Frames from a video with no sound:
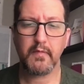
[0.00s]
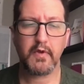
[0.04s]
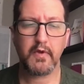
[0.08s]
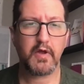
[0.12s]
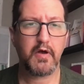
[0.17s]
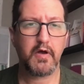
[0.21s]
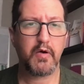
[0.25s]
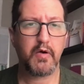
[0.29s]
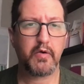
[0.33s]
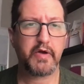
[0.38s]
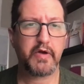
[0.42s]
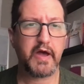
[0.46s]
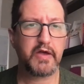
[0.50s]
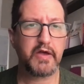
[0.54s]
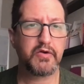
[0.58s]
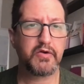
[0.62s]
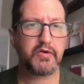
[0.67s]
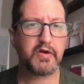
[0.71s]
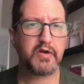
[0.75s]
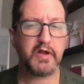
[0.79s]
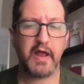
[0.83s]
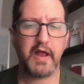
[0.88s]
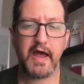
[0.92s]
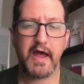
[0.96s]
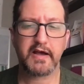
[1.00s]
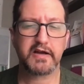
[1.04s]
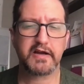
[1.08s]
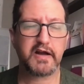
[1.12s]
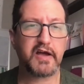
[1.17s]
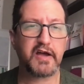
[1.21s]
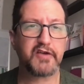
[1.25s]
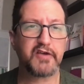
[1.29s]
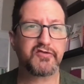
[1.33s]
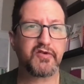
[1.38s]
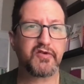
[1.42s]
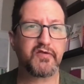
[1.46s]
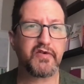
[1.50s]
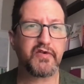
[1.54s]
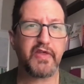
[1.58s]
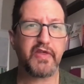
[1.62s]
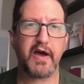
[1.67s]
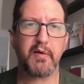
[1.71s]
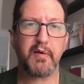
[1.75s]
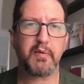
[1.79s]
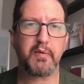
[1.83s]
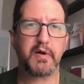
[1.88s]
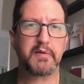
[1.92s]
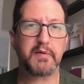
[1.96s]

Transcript: Okay, you can agonize over that one.